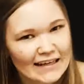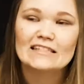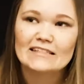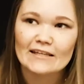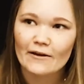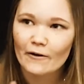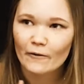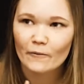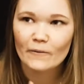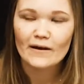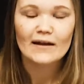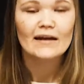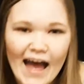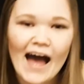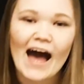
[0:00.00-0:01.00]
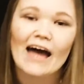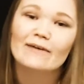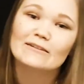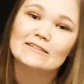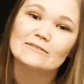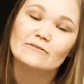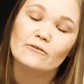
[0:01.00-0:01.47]
So I
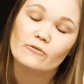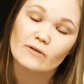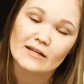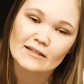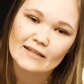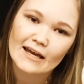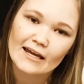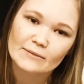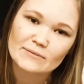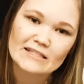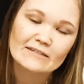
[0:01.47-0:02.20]
will do it 3 times.